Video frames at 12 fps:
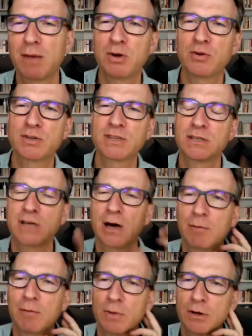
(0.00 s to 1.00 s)
it was a
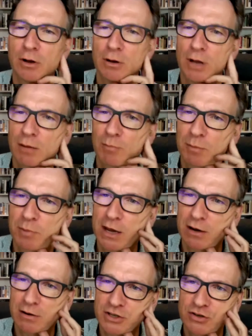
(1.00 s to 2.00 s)
time, you know, like my
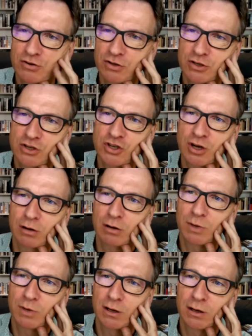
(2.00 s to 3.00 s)
parents used to show
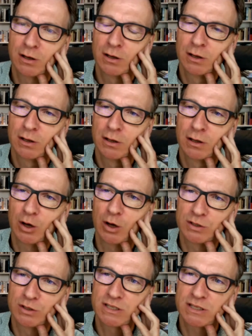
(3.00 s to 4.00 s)
me old
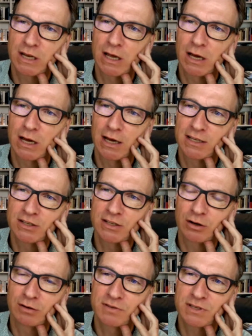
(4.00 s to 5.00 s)
slides
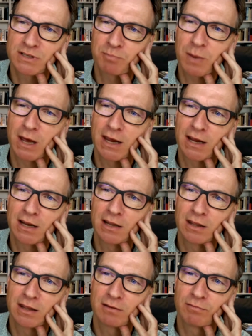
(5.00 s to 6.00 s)
of Spain in
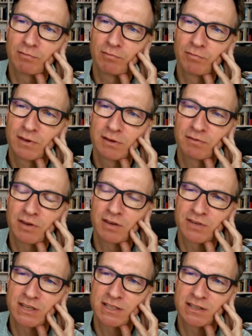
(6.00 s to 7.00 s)
the
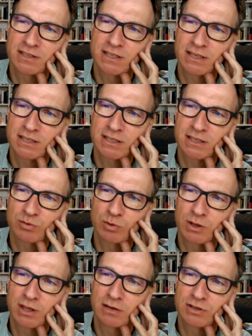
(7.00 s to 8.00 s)
50s and 60s where
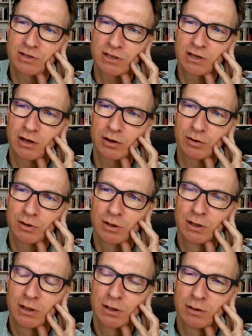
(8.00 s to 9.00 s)
they used to go
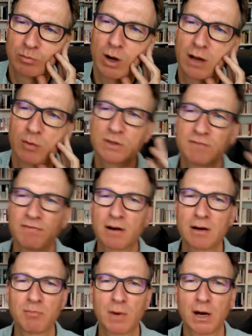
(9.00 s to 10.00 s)
when it was very
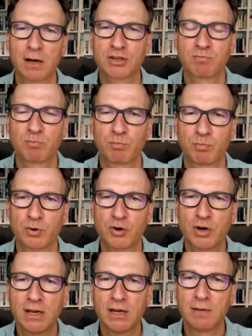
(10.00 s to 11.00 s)
much
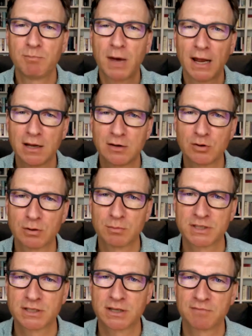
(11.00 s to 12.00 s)
pre-Benidorm and
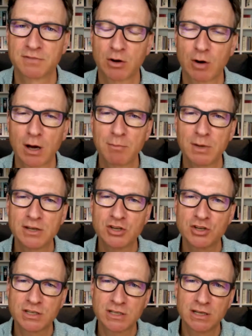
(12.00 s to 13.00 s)
stuff. So I'm
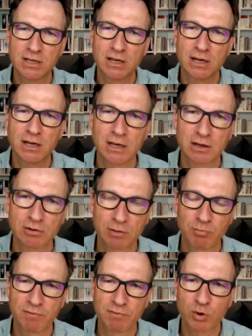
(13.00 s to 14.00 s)
interested in an era
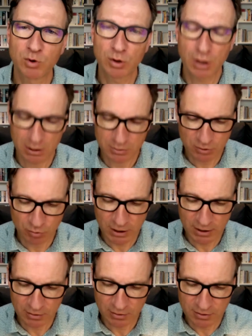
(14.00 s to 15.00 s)
before I was around.